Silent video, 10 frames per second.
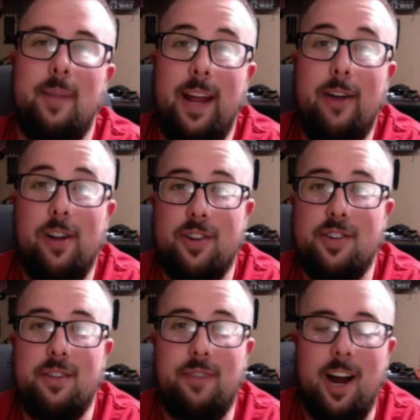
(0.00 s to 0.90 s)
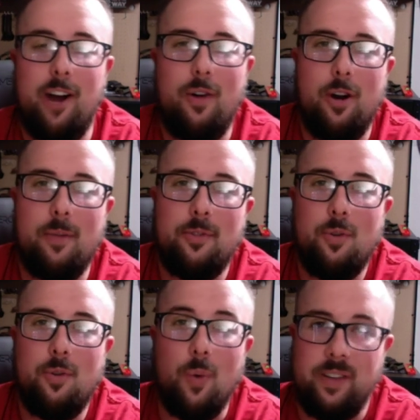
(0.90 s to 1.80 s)
but Introduction to Firearms
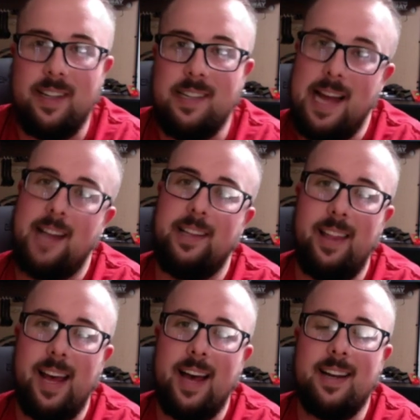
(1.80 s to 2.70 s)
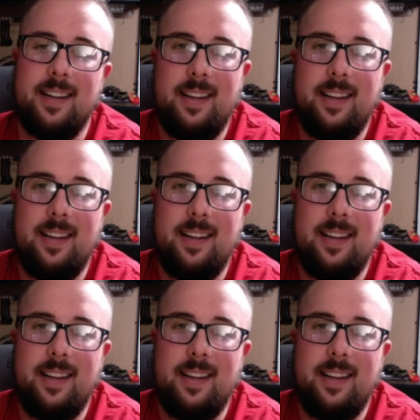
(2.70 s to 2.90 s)
was exactly that.